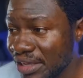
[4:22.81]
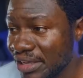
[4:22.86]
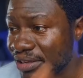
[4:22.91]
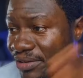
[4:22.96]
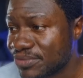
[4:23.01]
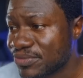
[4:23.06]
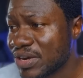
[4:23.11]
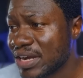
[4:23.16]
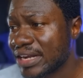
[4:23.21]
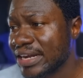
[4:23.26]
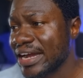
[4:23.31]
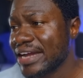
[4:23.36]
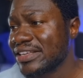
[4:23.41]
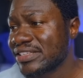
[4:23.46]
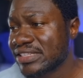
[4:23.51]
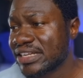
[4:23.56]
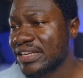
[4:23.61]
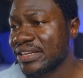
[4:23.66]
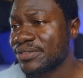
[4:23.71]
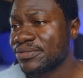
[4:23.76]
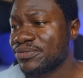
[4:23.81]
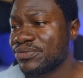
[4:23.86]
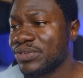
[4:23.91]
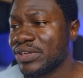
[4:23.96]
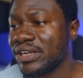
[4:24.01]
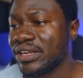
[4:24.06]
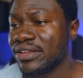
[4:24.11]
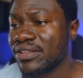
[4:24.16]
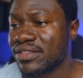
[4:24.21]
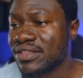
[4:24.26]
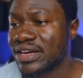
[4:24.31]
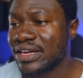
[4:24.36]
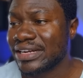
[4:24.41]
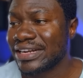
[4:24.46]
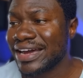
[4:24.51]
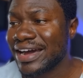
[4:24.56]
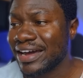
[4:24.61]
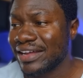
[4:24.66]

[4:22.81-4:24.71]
In fact, I started feeling that